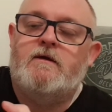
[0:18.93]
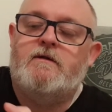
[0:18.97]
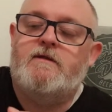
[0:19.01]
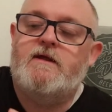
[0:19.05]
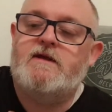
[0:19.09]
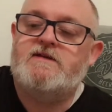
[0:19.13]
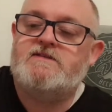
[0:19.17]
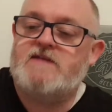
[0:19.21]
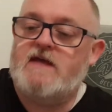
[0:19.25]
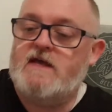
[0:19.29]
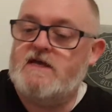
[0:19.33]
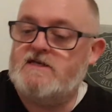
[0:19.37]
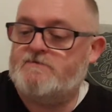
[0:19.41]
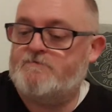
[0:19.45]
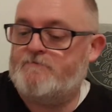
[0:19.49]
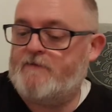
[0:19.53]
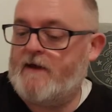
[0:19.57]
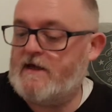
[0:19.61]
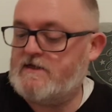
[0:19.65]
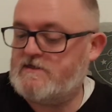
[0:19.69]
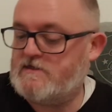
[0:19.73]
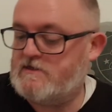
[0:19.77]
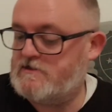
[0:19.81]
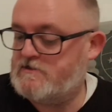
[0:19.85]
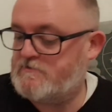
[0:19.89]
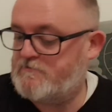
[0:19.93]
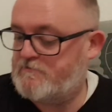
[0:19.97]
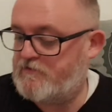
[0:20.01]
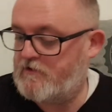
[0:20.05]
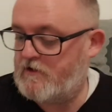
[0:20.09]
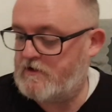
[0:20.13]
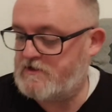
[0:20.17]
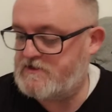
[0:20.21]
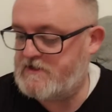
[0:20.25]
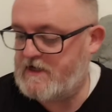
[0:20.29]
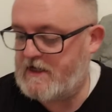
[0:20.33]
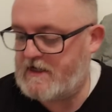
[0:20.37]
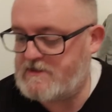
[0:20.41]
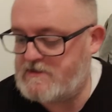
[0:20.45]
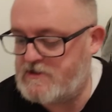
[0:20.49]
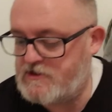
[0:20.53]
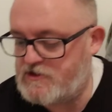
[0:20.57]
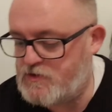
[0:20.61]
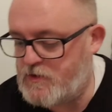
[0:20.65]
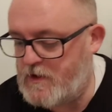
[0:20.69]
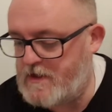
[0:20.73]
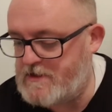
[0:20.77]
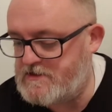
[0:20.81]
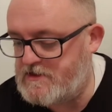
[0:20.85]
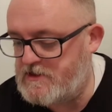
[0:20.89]
This is Patron's Project
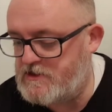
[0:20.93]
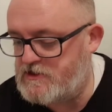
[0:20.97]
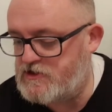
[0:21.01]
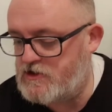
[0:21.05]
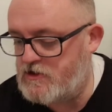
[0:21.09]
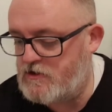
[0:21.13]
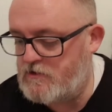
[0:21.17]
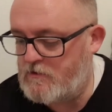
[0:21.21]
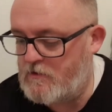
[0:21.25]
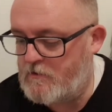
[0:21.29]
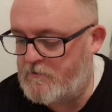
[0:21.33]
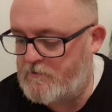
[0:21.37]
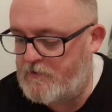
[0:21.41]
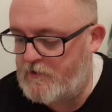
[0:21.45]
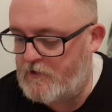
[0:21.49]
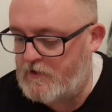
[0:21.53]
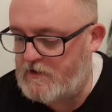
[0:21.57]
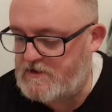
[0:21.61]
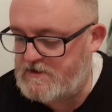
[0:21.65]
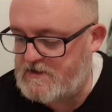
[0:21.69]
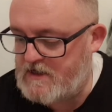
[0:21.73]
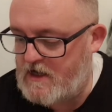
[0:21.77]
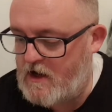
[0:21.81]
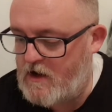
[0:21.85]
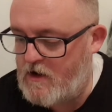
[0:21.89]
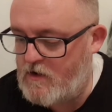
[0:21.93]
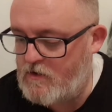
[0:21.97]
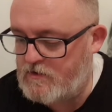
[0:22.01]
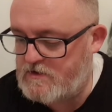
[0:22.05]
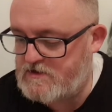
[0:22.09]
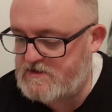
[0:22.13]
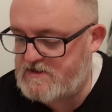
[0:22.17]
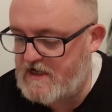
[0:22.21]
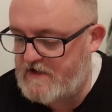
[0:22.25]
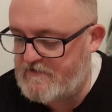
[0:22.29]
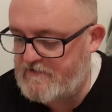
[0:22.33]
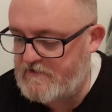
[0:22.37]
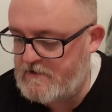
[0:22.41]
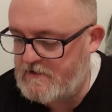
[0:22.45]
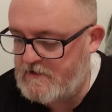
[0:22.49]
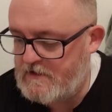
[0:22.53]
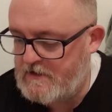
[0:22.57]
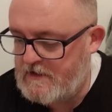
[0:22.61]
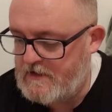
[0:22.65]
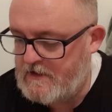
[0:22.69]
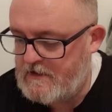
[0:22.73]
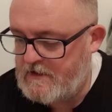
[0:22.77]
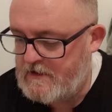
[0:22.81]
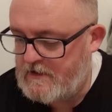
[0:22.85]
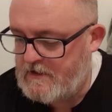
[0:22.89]
22.07,
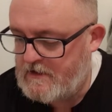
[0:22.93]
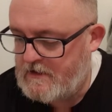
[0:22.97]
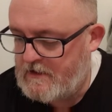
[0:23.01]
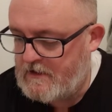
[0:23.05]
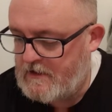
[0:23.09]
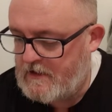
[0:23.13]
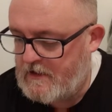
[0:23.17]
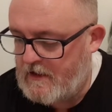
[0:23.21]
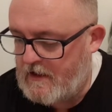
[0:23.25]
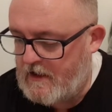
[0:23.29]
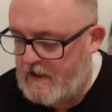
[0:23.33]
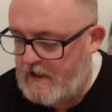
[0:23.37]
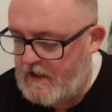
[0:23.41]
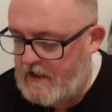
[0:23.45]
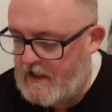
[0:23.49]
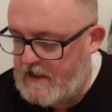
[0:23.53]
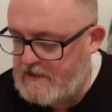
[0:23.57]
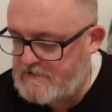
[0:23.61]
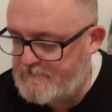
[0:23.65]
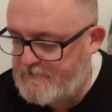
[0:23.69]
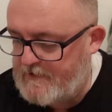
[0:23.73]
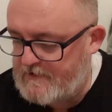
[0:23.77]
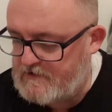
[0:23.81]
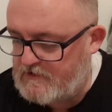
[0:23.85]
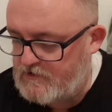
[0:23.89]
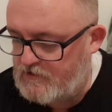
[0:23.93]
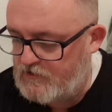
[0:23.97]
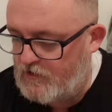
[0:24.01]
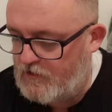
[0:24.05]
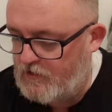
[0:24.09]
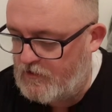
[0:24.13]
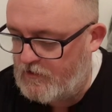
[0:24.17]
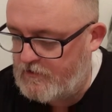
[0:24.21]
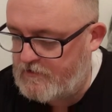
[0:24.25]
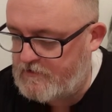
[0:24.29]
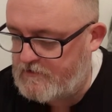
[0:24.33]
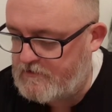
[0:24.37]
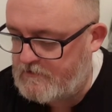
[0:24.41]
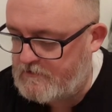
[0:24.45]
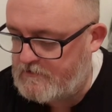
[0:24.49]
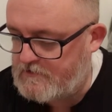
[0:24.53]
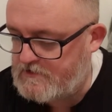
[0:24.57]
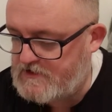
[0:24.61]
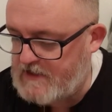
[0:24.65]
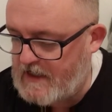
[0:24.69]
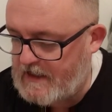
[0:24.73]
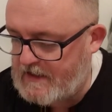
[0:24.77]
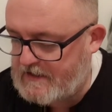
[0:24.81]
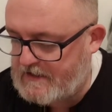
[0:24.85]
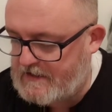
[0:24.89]
uh, Independent North,
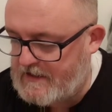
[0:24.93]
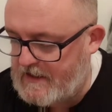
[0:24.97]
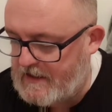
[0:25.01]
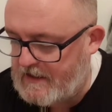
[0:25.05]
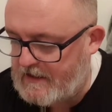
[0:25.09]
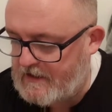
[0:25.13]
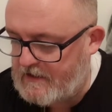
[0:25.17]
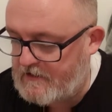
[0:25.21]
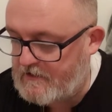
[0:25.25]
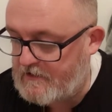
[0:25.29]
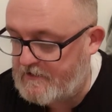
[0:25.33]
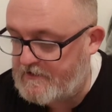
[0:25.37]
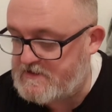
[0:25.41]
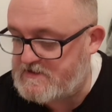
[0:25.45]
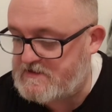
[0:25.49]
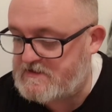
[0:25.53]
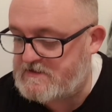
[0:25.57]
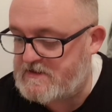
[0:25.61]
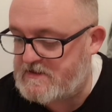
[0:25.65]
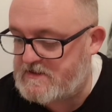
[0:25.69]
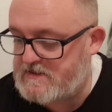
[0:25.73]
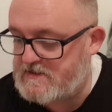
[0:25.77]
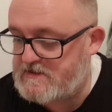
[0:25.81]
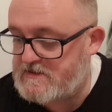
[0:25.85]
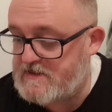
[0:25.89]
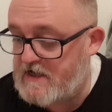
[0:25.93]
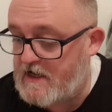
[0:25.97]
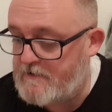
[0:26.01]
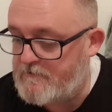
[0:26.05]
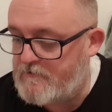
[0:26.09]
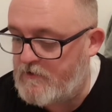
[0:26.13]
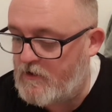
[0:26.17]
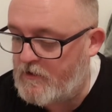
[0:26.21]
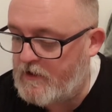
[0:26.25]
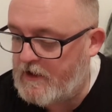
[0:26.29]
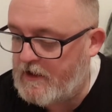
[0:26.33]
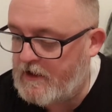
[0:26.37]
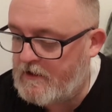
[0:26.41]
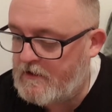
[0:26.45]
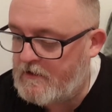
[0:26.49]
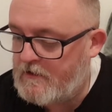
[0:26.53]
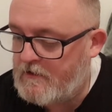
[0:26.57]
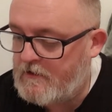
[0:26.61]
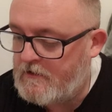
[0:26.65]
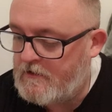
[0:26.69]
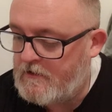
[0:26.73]
Jack King and this is the ceremony.